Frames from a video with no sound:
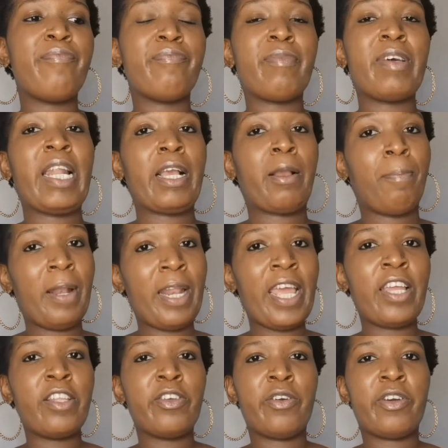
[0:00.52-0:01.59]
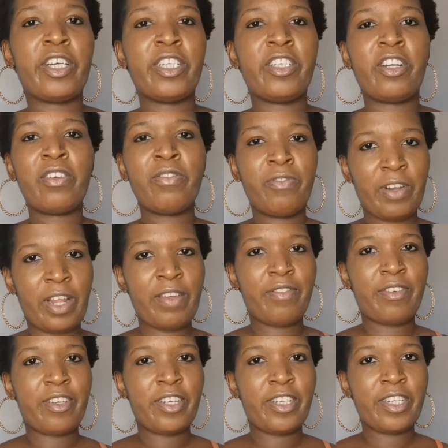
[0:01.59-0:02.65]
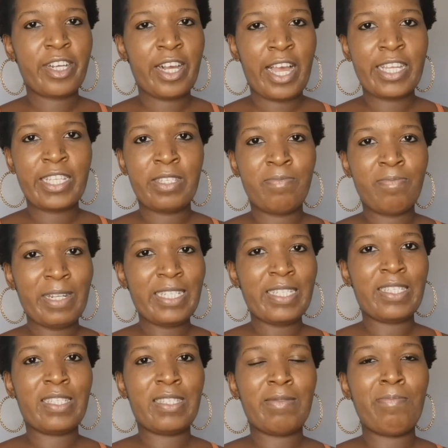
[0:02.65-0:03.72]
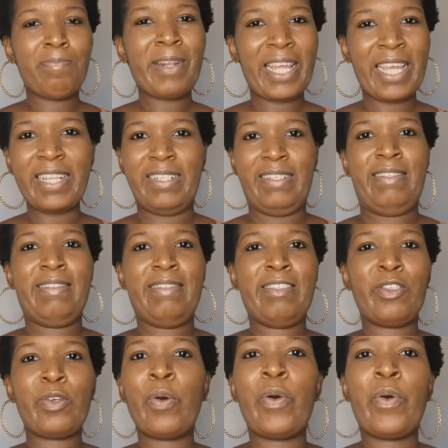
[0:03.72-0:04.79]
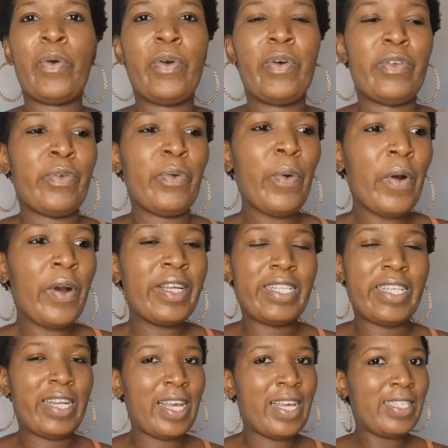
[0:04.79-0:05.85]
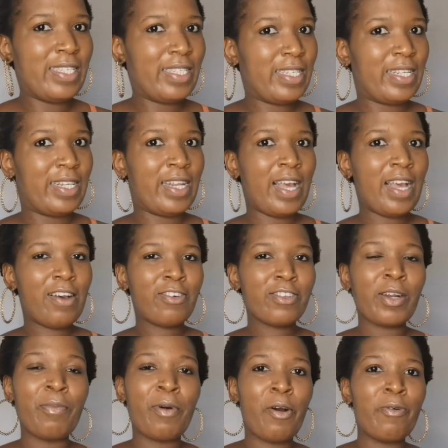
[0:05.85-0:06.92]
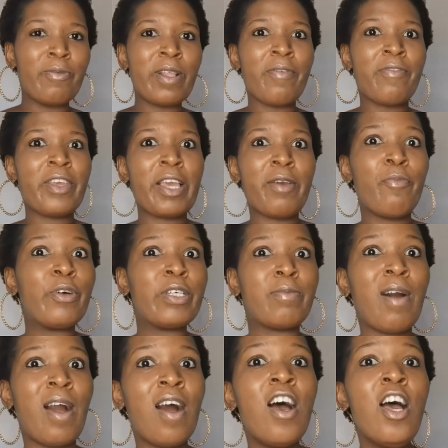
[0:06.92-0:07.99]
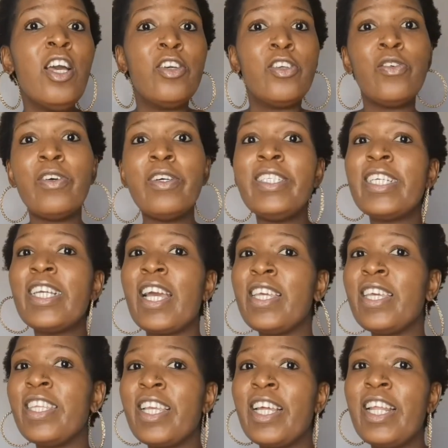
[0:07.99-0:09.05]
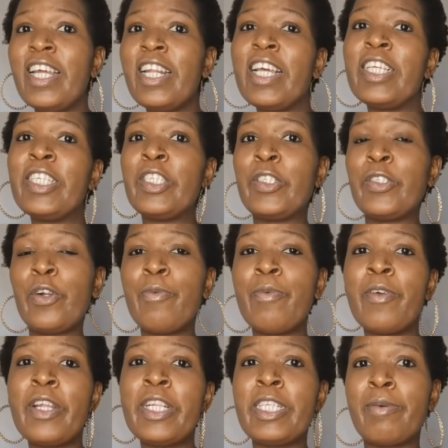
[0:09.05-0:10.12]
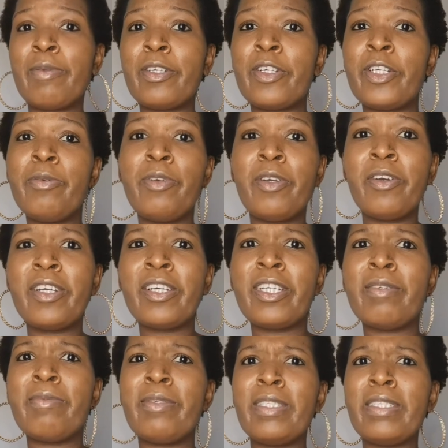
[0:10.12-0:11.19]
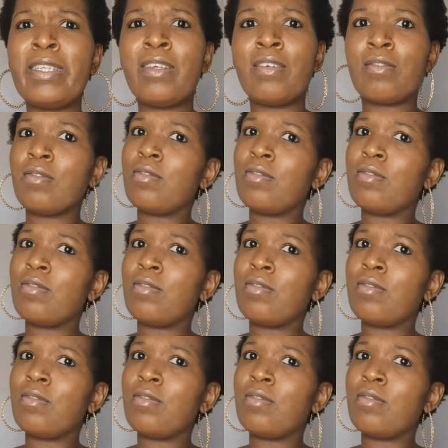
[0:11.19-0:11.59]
but like plain yogurt, not flavored, guys. Please, plain. Yho, ndinazina kuba umntu afike ebuza uba yho ndingayitya lena i-strawberry double cream yogurt. I'm just like,